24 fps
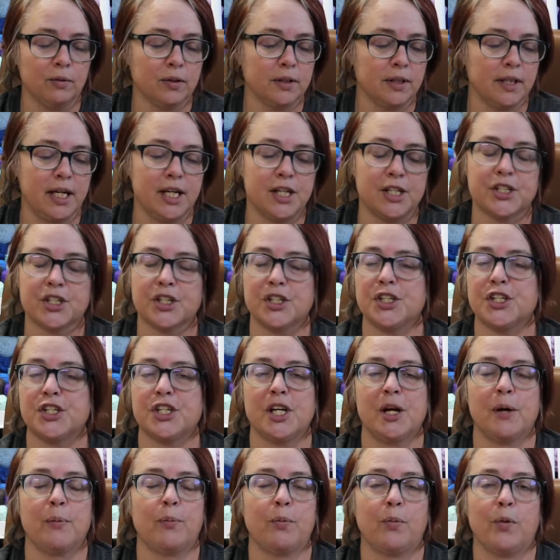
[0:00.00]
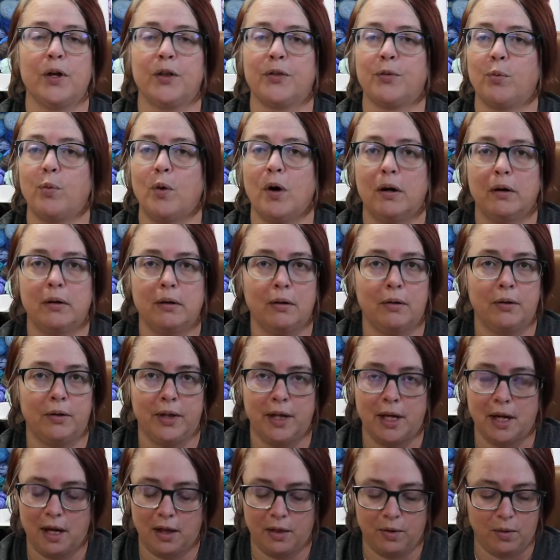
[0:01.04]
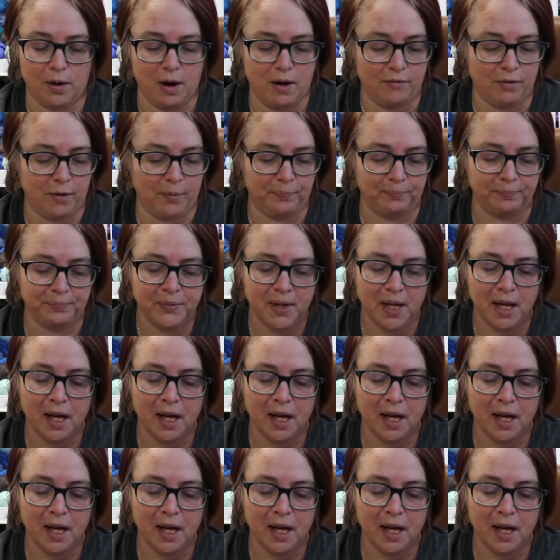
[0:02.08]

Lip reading: relationship with one or the other of them.